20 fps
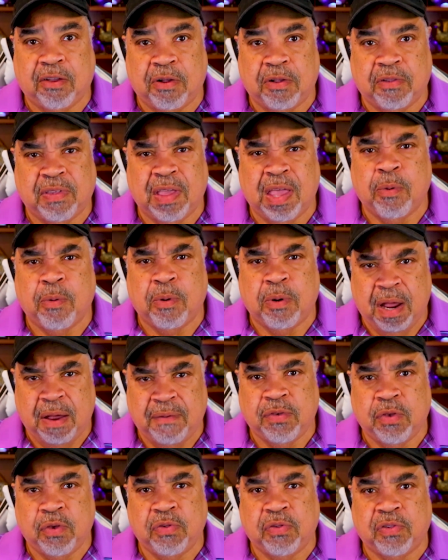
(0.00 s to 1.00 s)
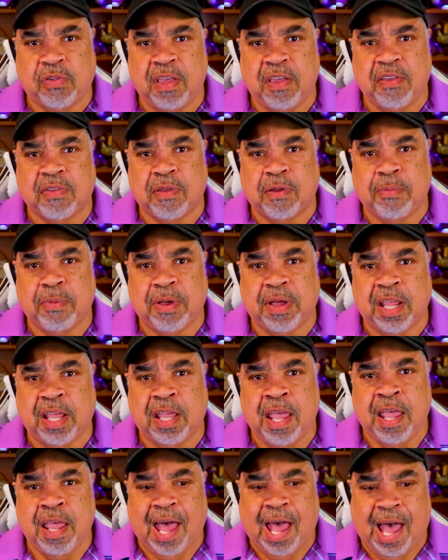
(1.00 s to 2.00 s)
there and say, wherever you see
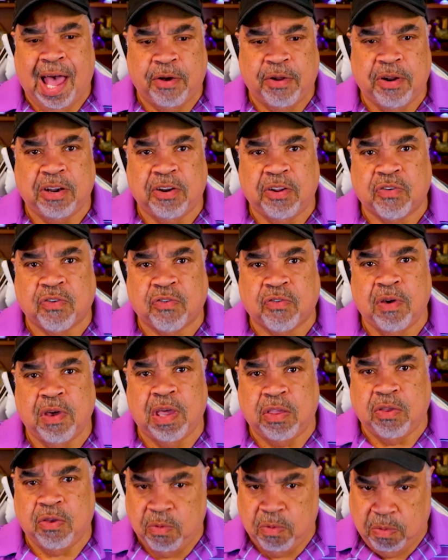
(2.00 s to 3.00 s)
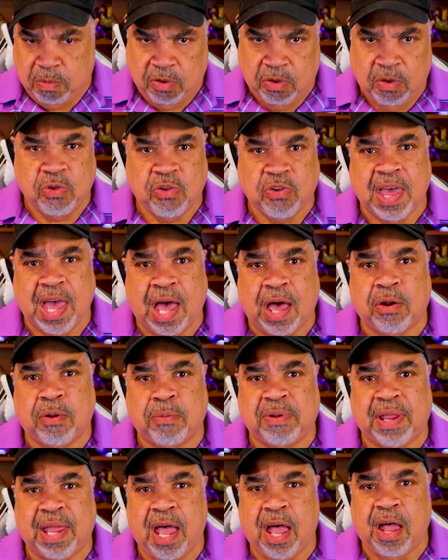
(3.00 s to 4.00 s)
somebody out in the street, you shout
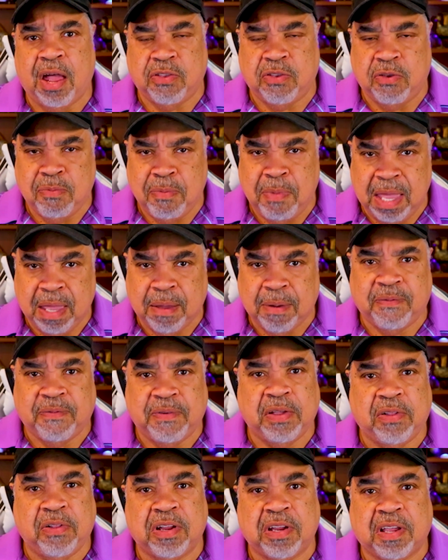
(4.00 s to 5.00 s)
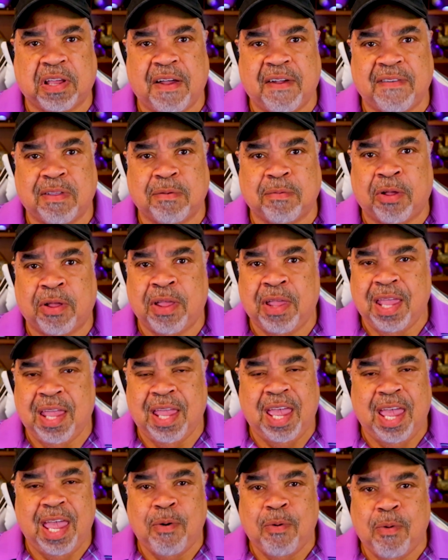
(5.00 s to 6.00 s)
them down, you make them feel uncomfortable.
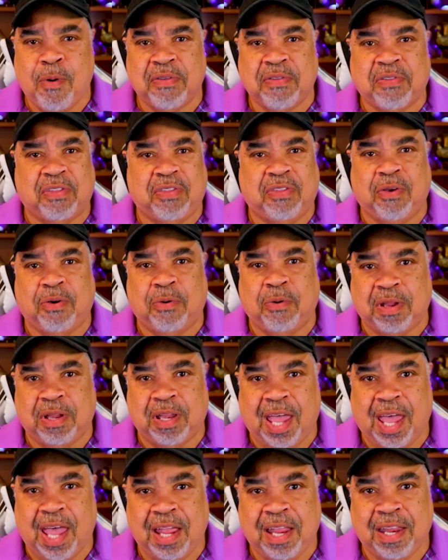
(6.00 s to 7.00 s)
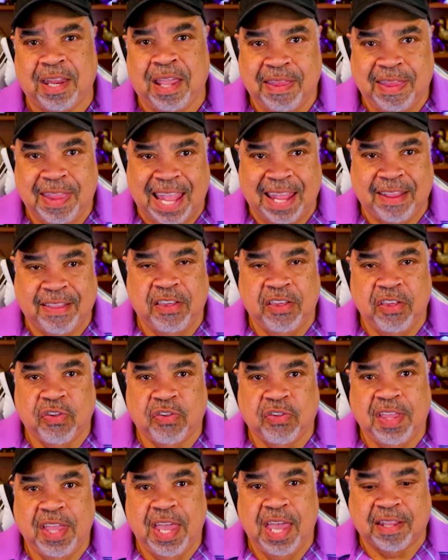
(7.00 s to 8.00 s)
He wasn't doing that. That's his
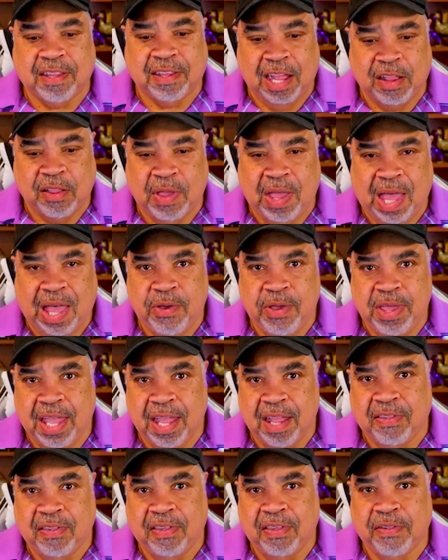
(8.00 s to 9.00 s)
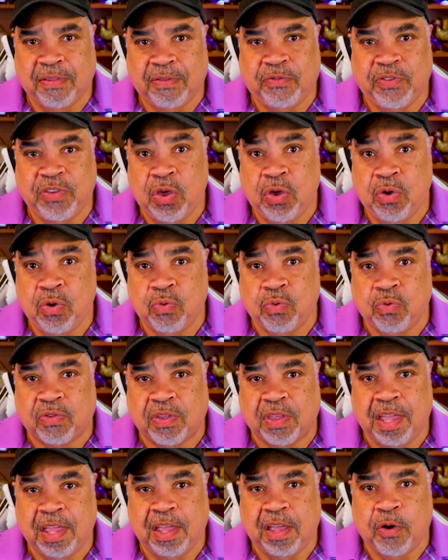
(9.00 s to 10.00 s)
shtick. That's how he gets his
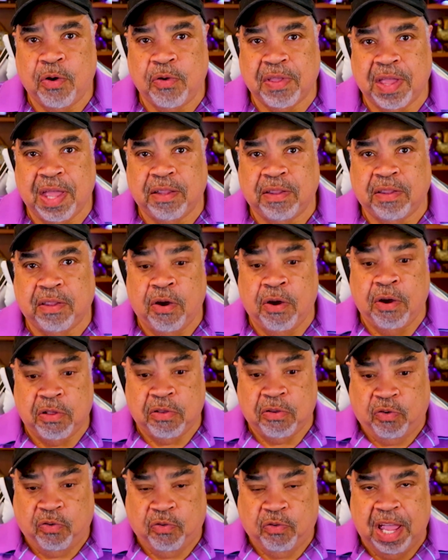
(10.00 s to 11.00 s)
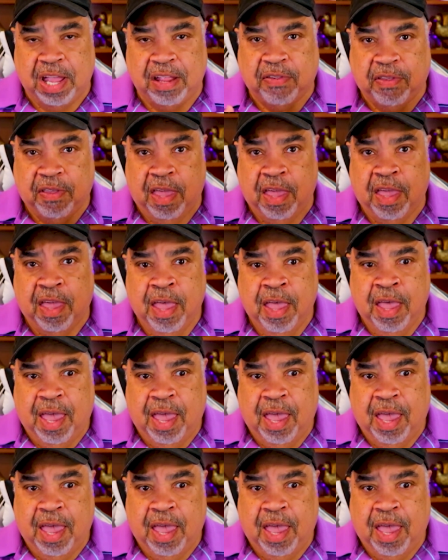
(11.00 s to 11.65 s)
views. He goes out there and creates an